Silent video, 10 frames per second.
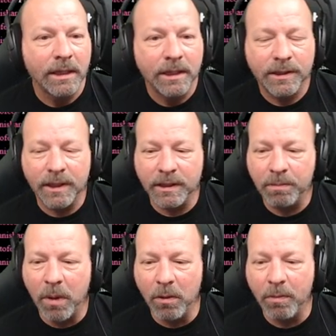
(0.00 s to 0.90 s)
since
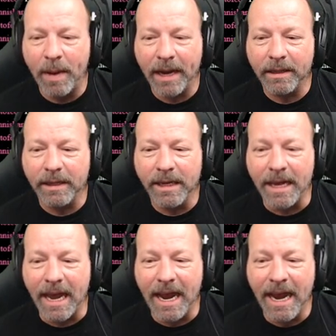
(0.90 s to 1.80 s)
both
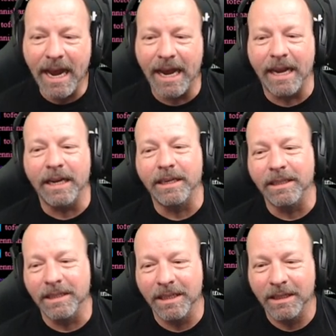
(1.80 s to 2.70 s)
Beckley
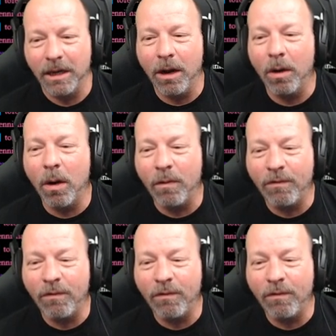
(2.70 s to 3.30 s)
and oh